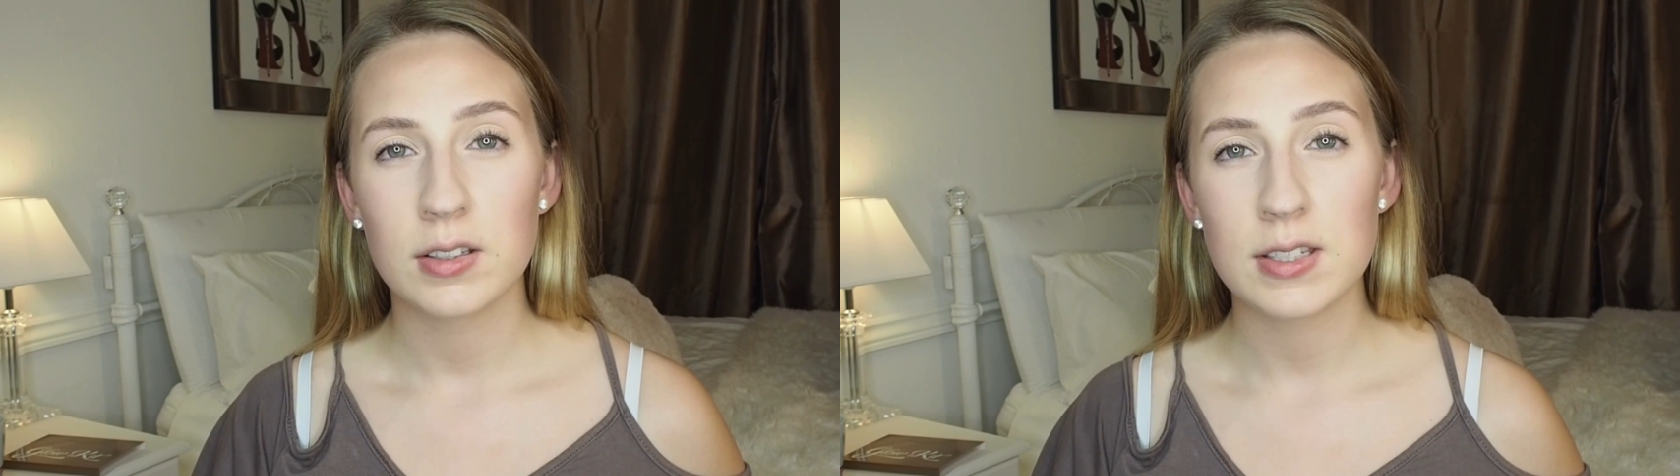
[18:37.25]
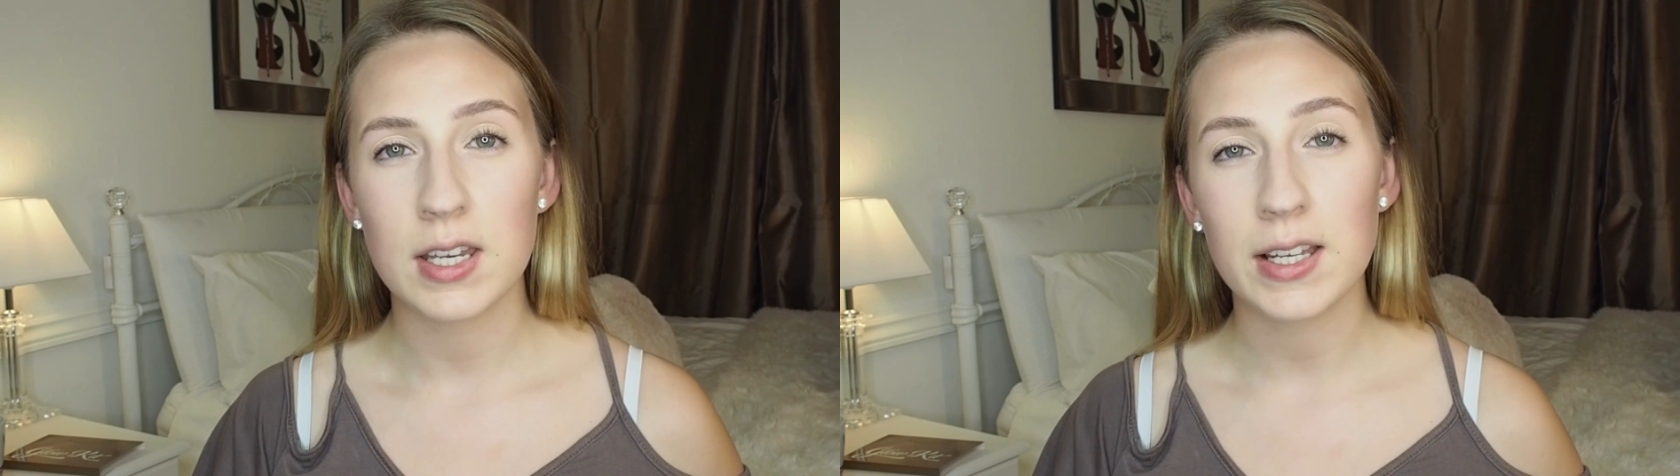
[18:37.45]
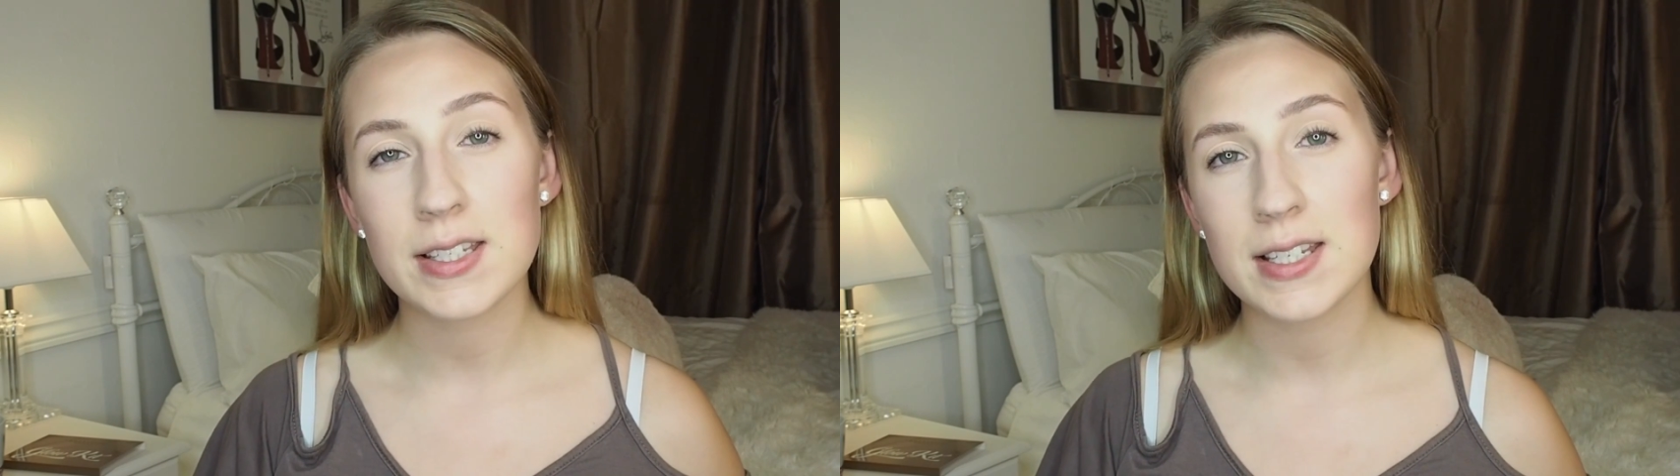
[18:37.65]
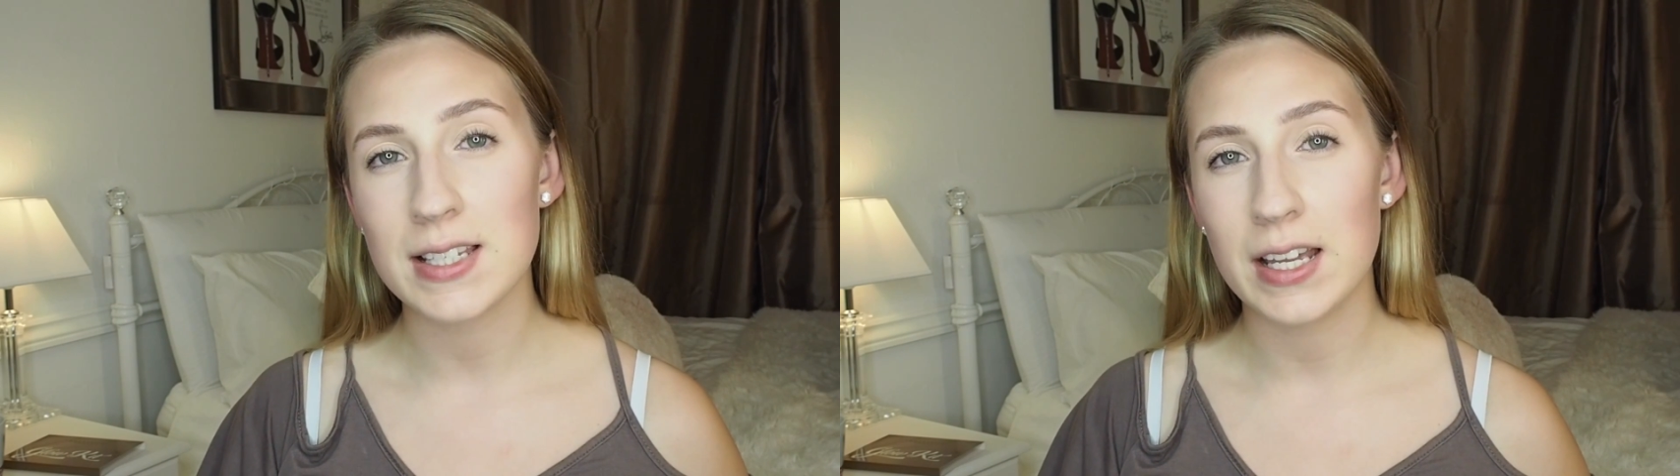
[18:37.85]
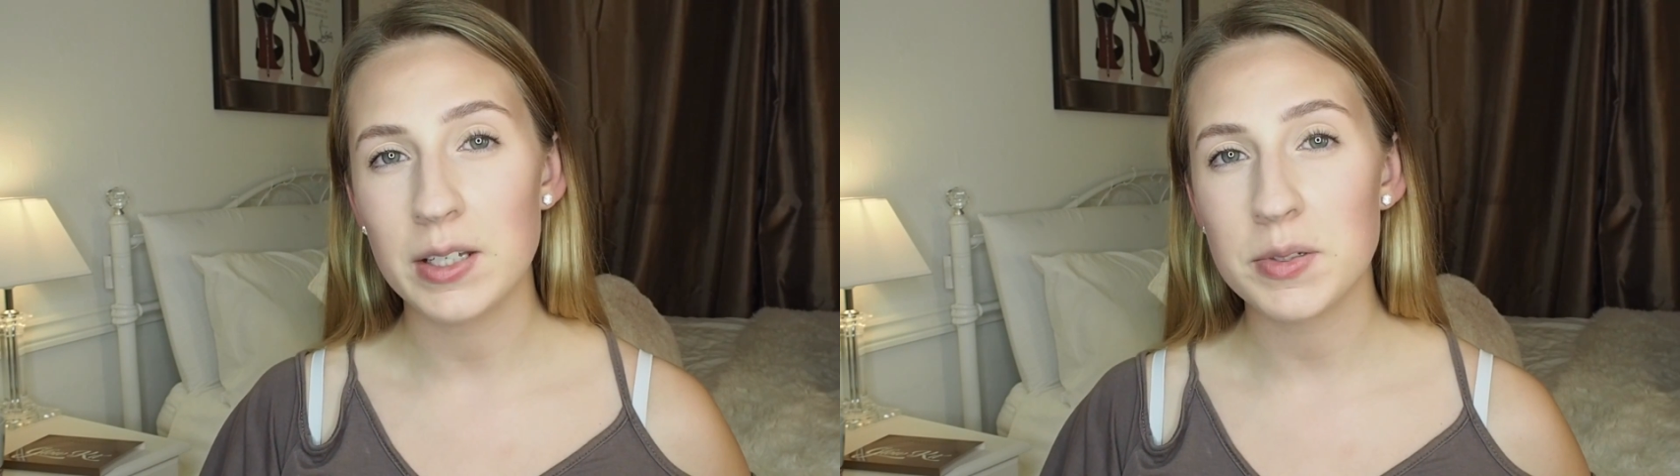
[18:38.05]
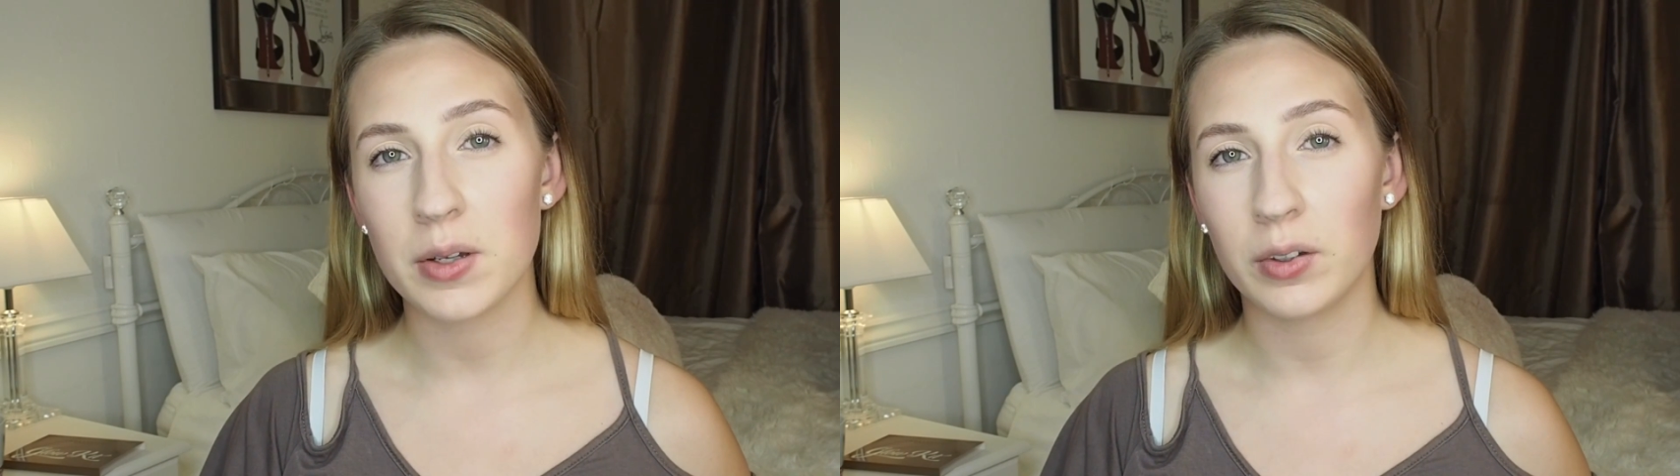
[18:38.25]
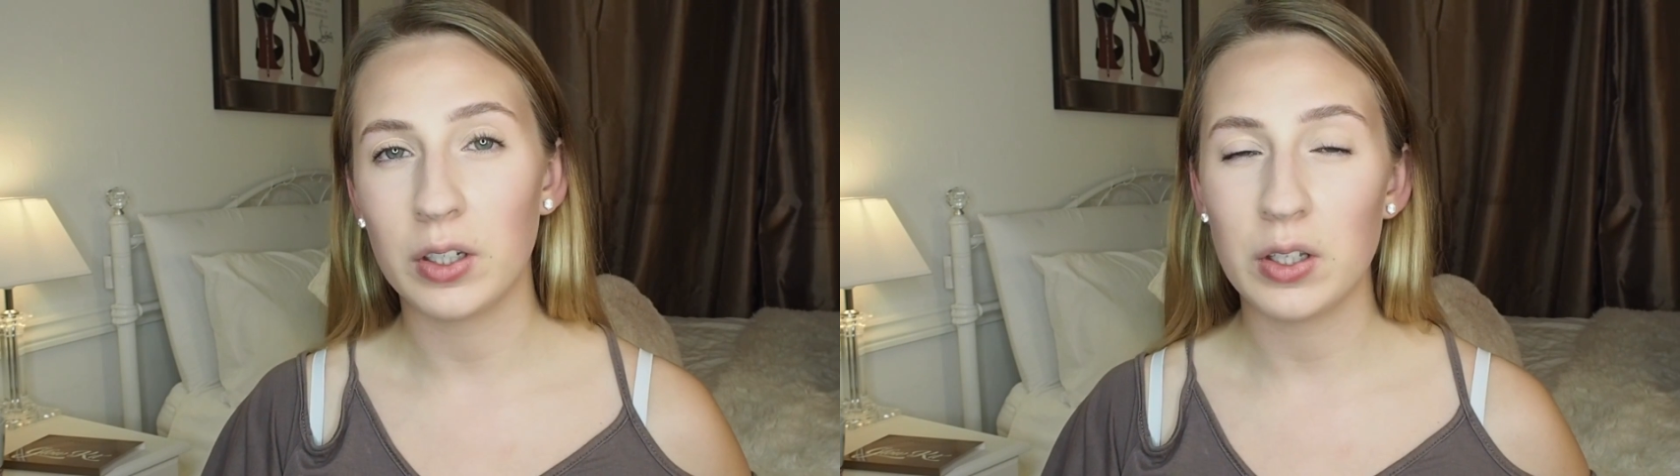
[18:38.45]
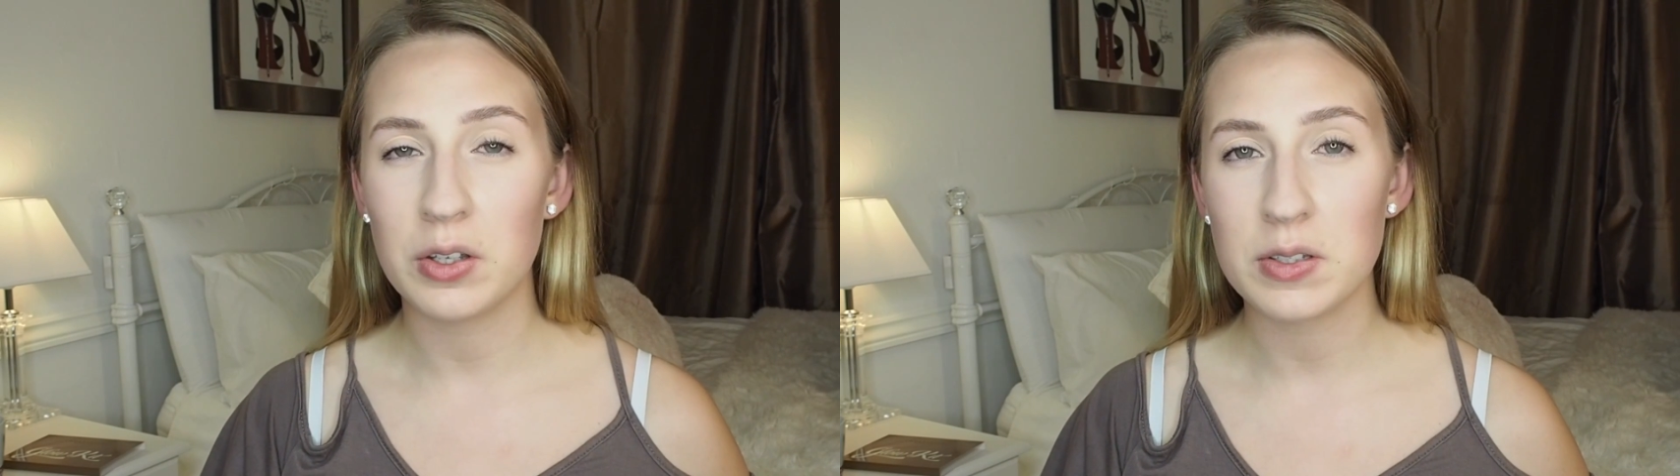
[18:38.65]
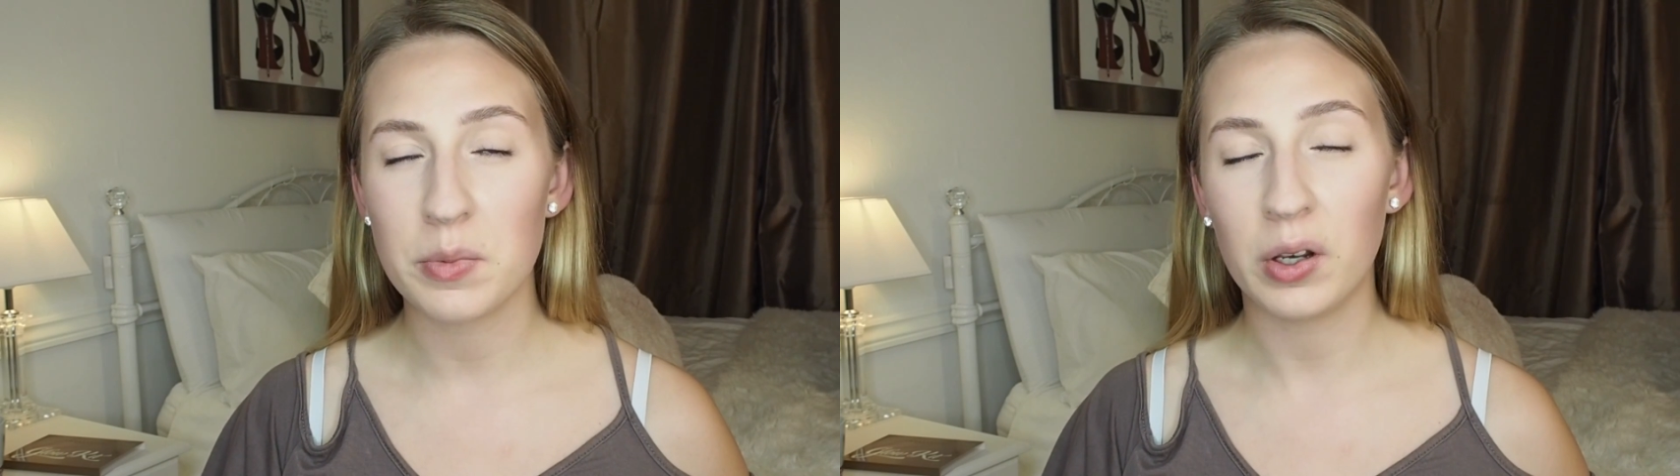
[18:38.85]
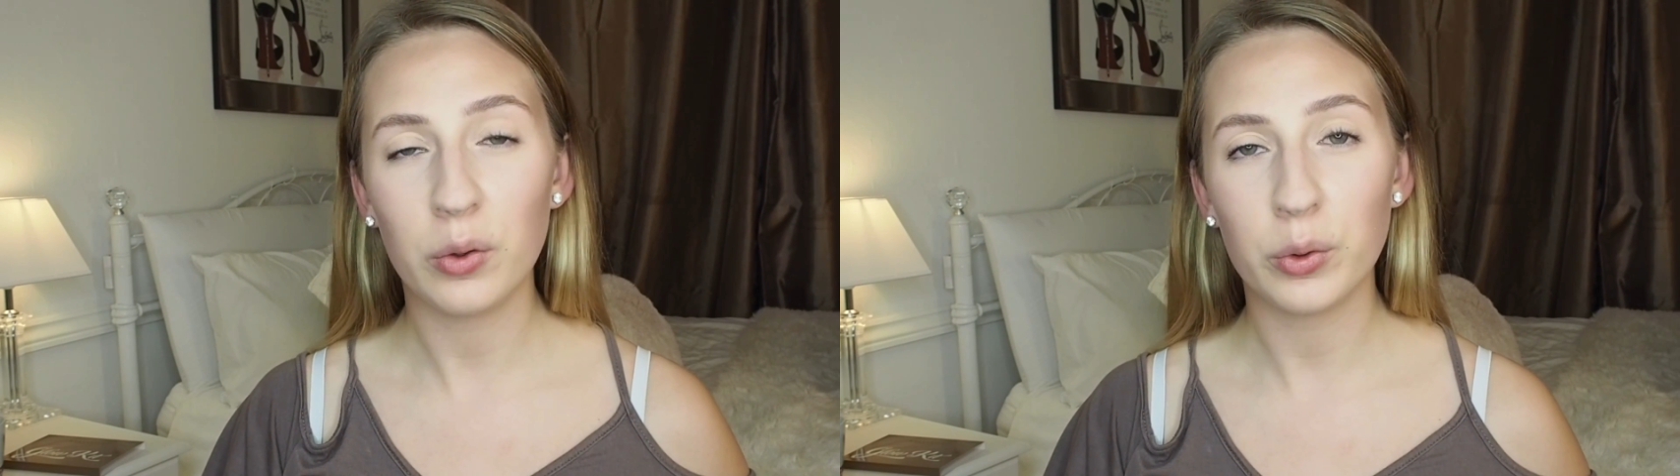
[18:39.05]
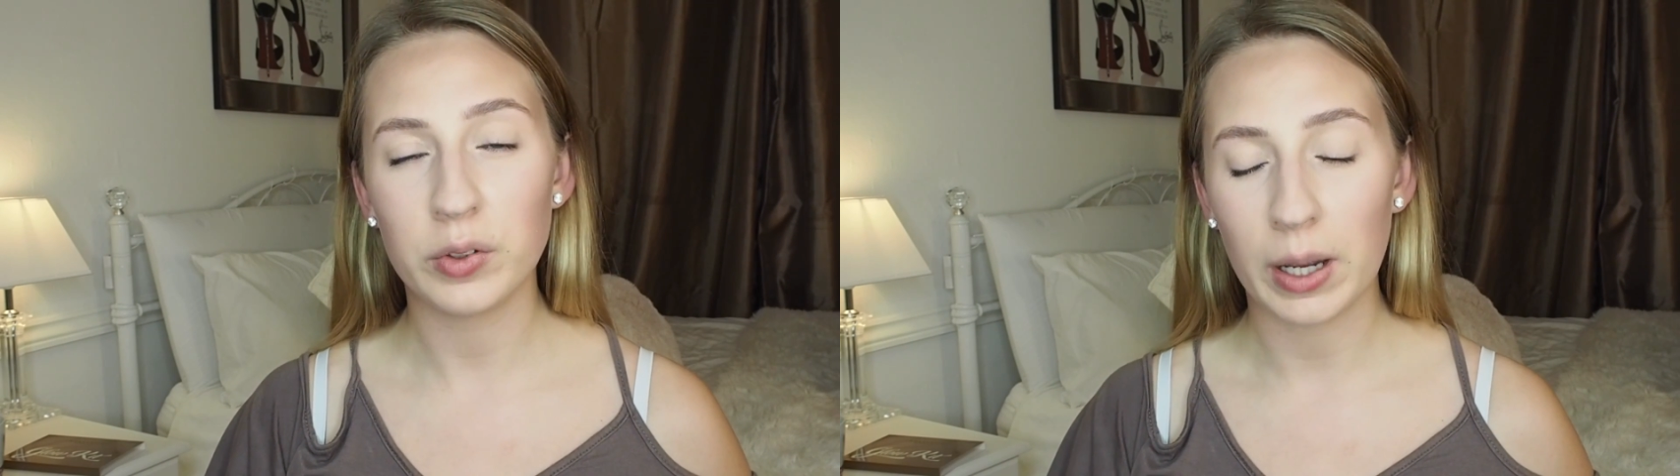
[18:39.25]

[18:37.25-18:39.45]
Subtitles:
So next is lips. I'm going to use my Lord